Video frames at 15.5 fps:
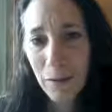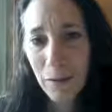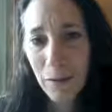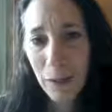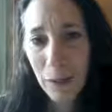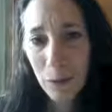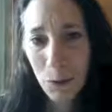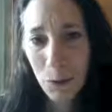
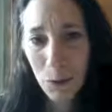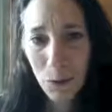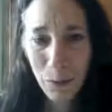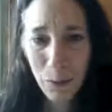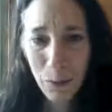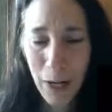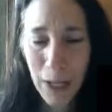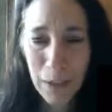volume 2 is a
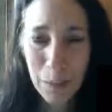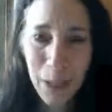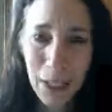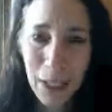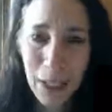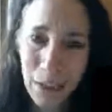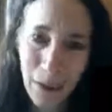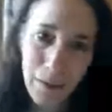bright
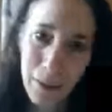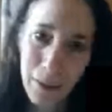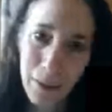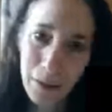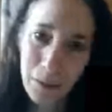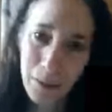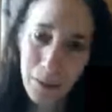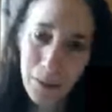pink cover
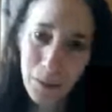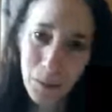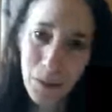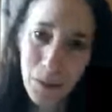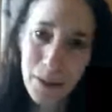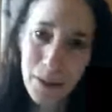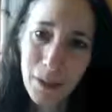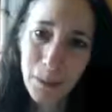
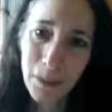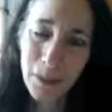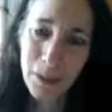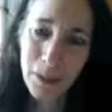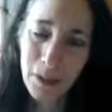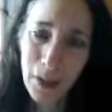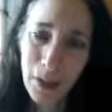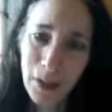with a similar
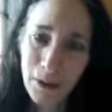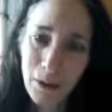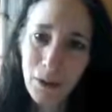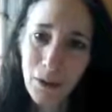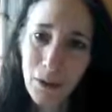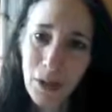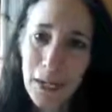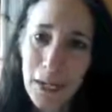design. So they're
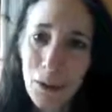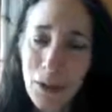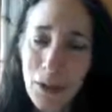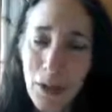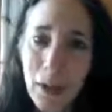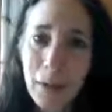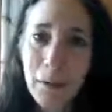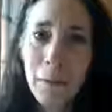on
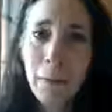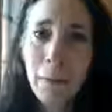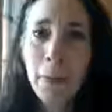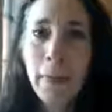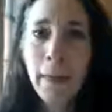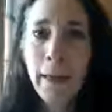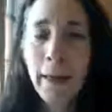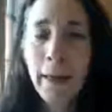Amazon.
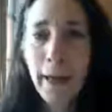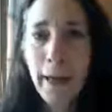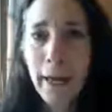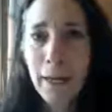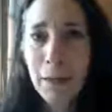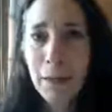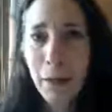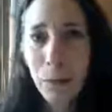And
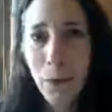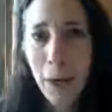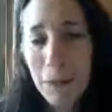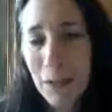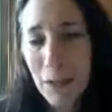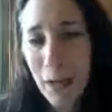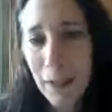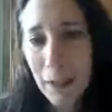my
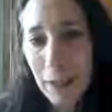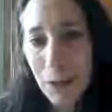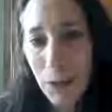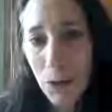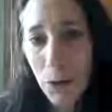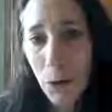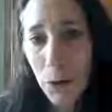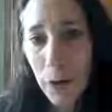website is
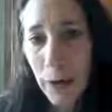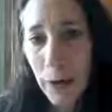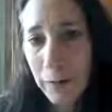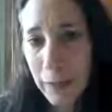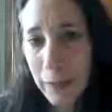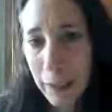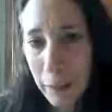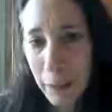
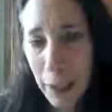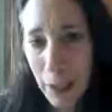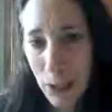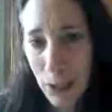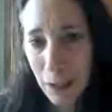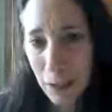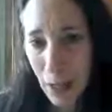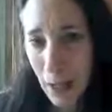
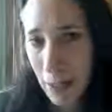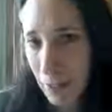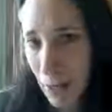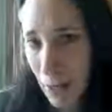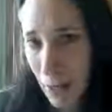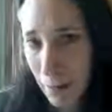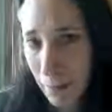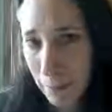
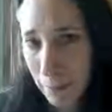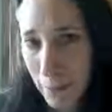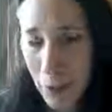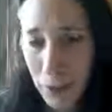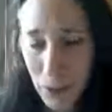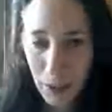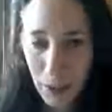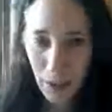yogaofliberation.com,
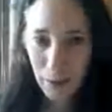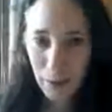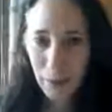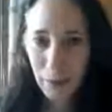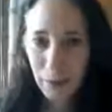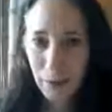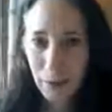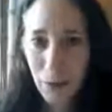
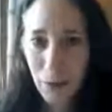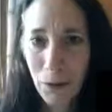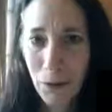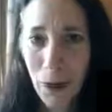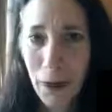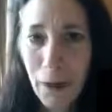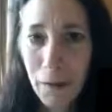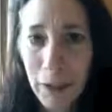altogether,
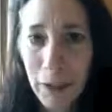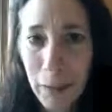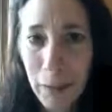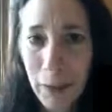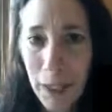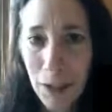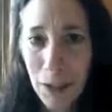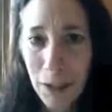
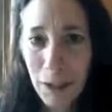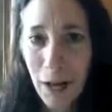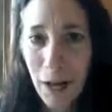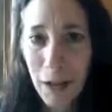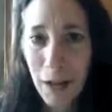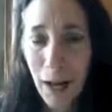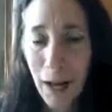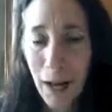
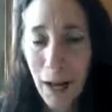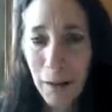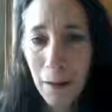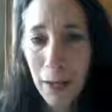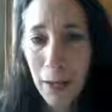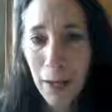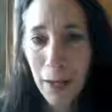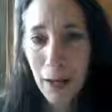
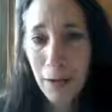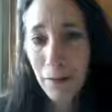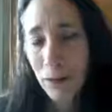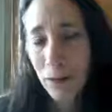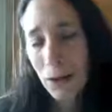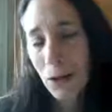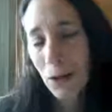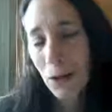yogaofliberation.com. And I've
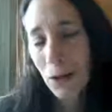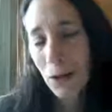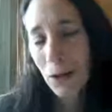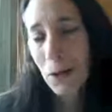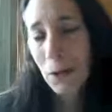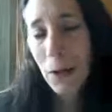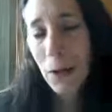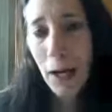
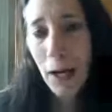also